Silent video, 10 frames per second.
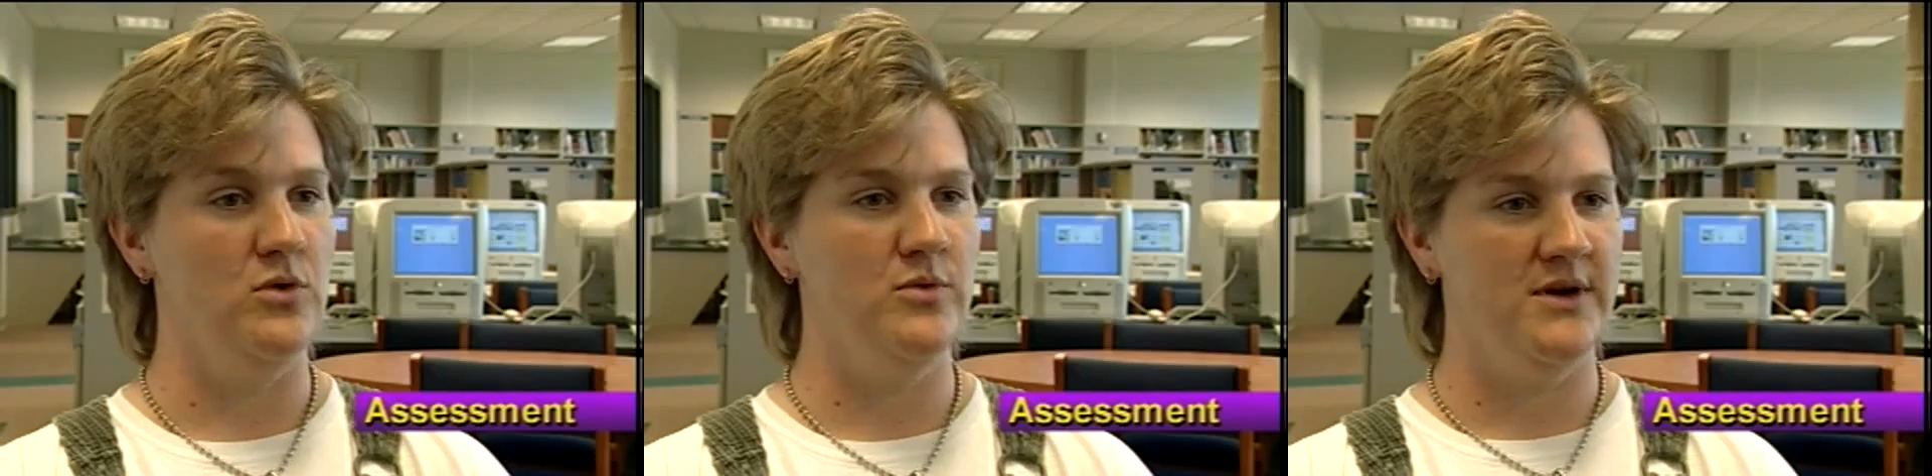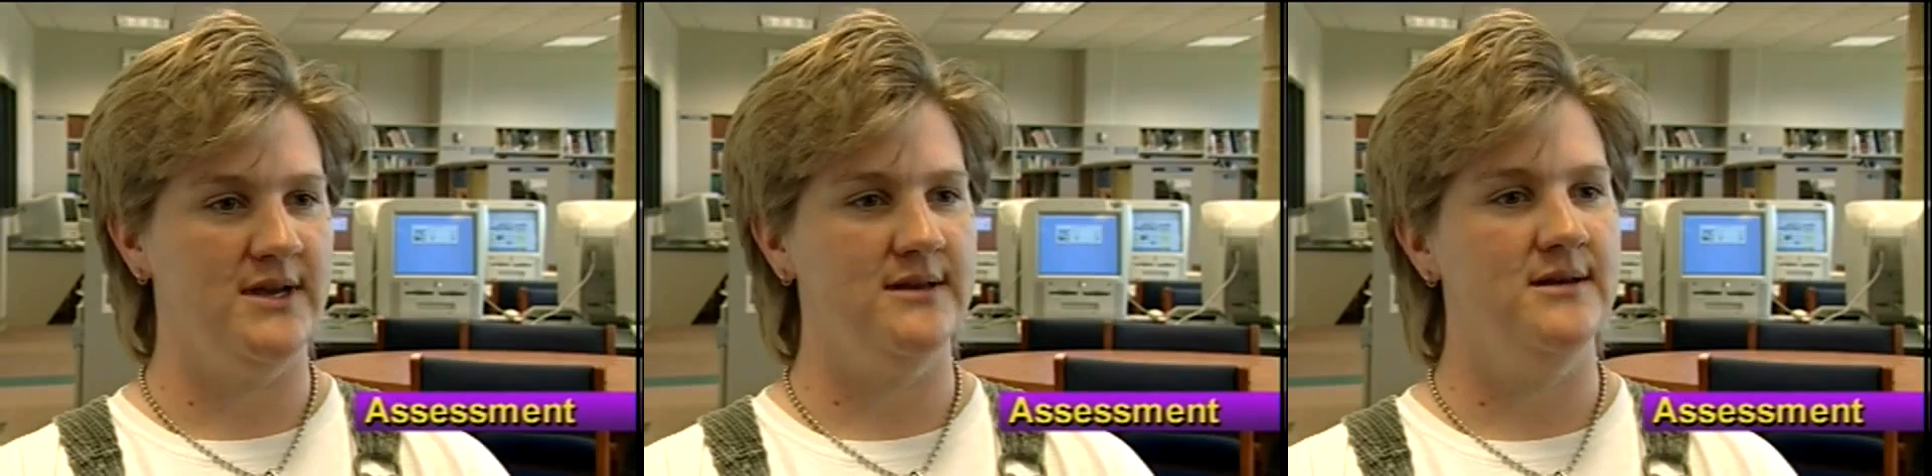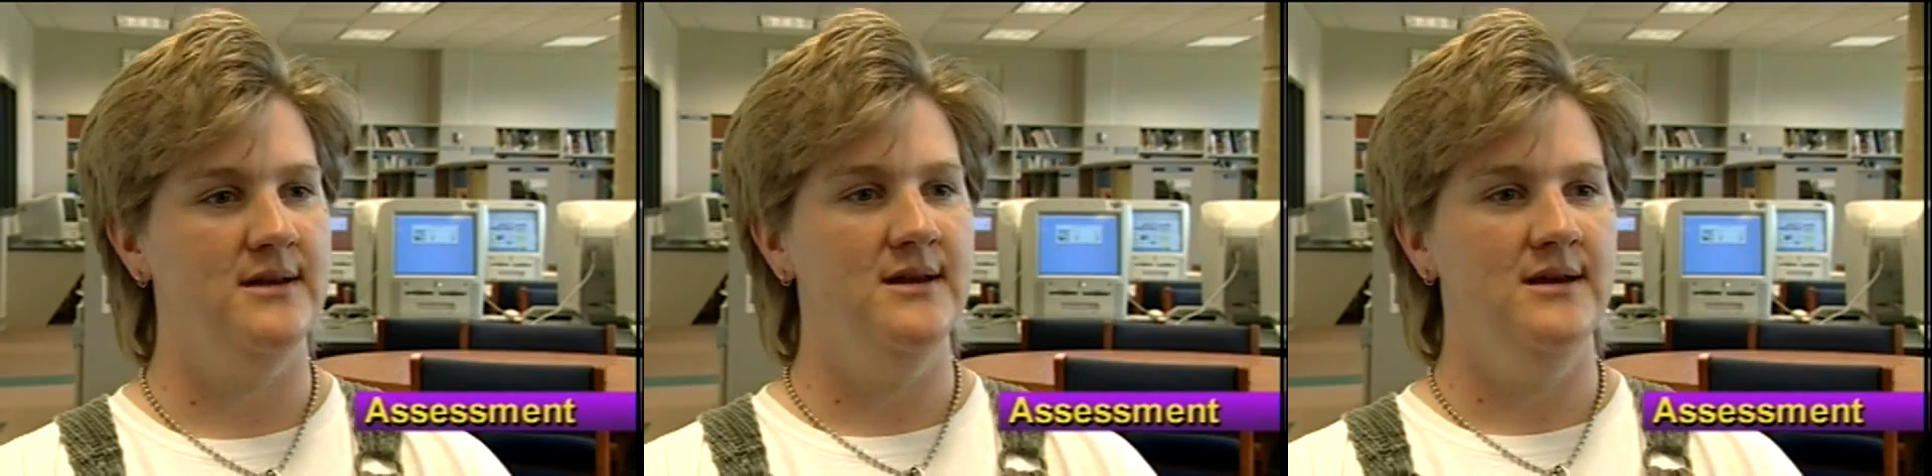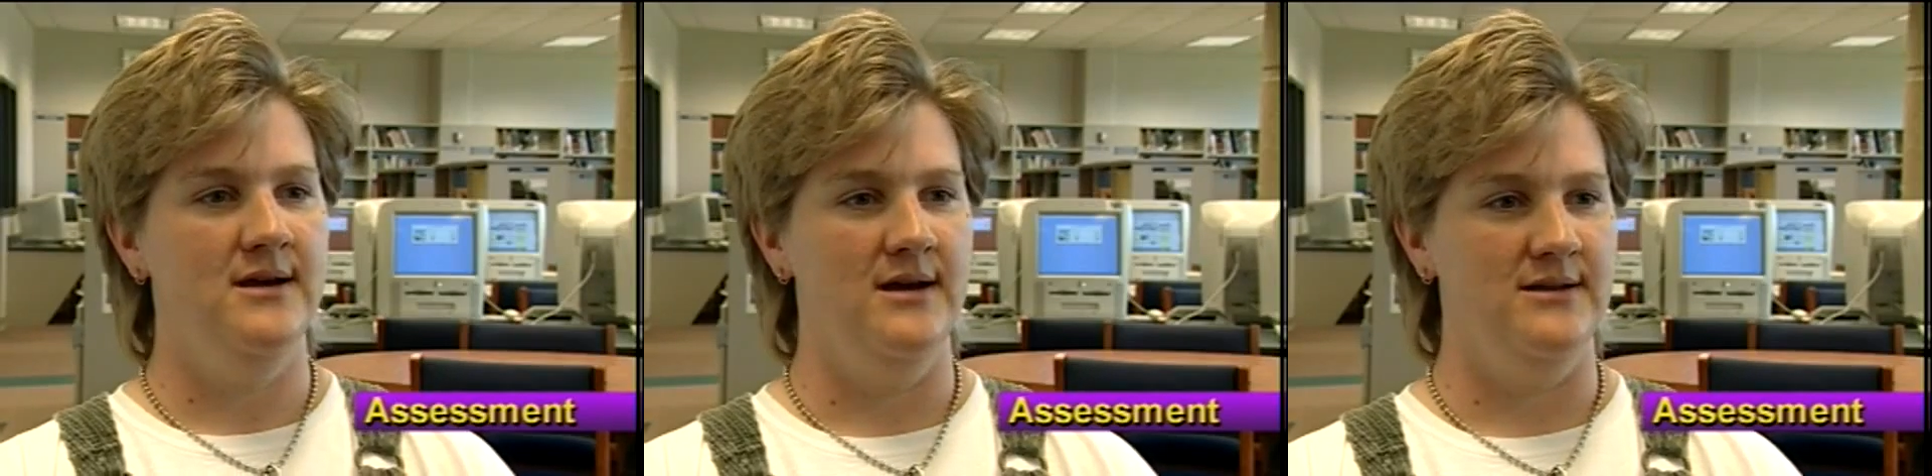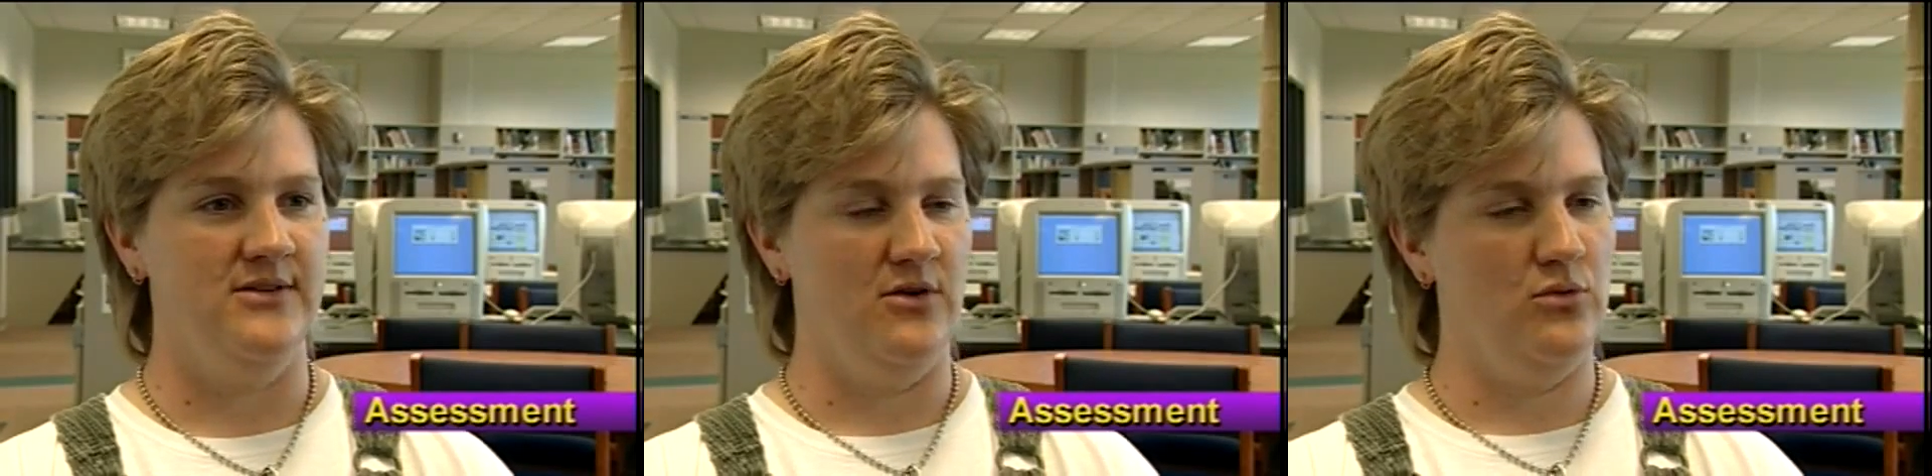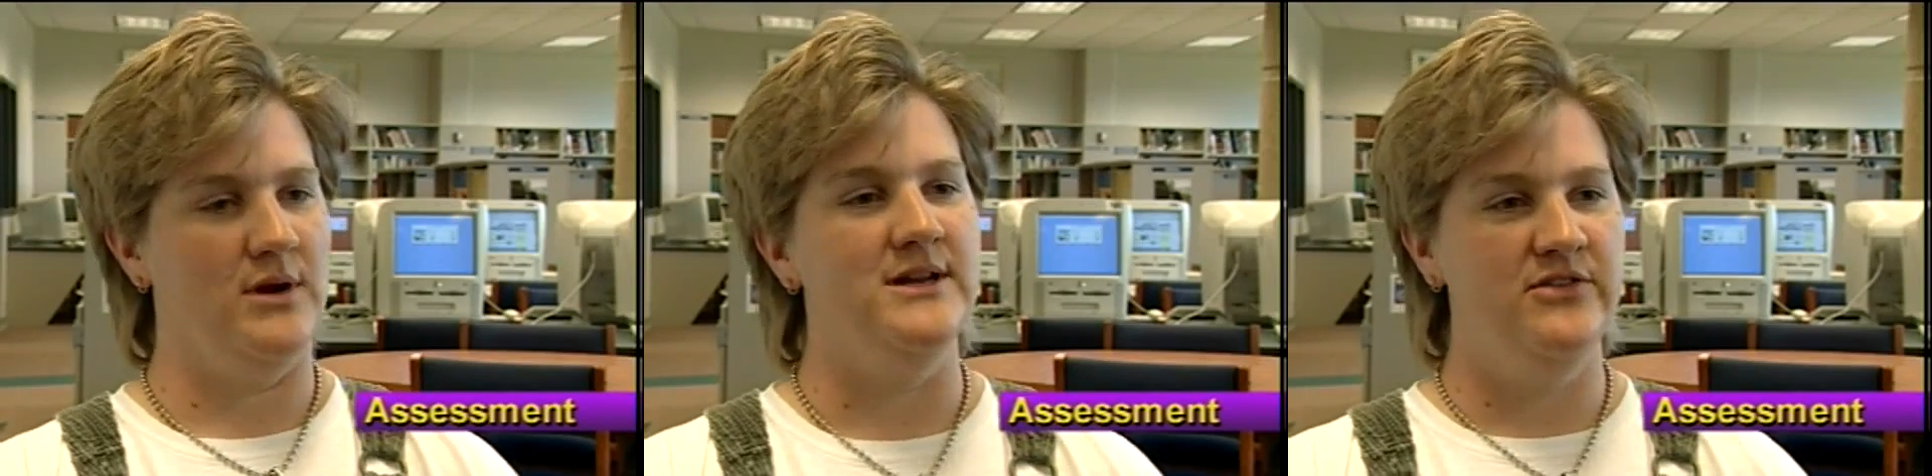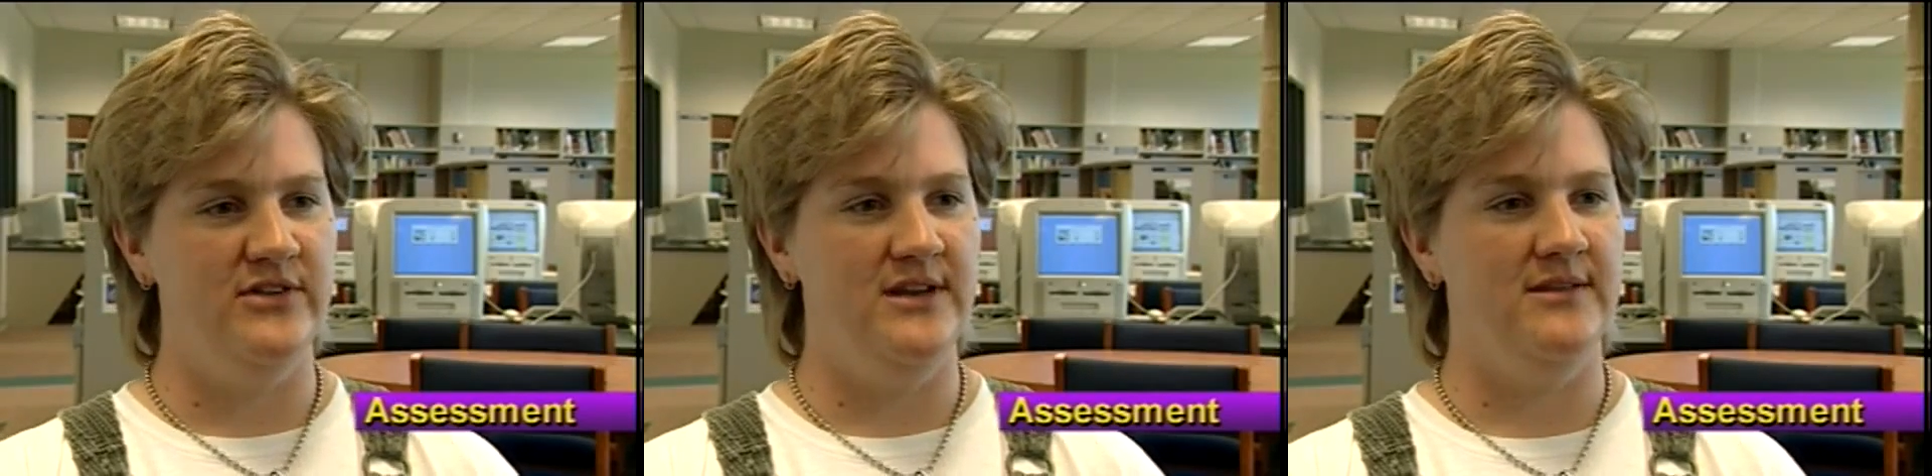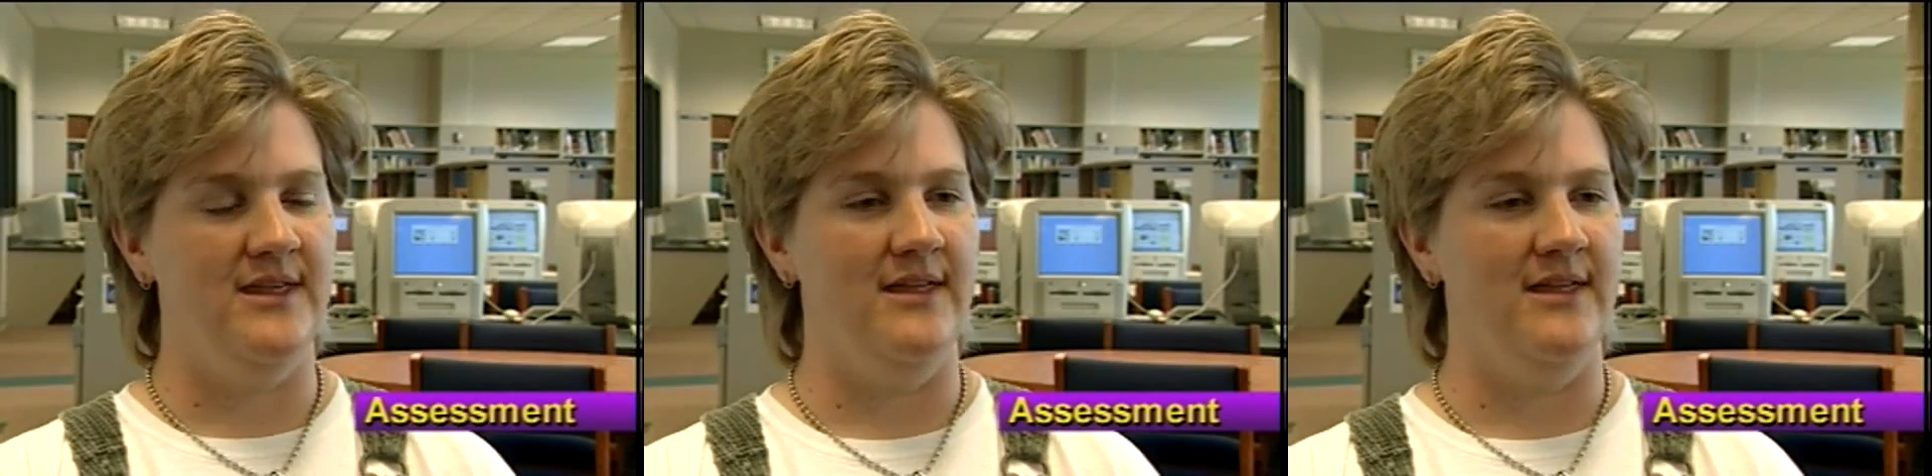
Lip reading: rubric. It's a grade sheet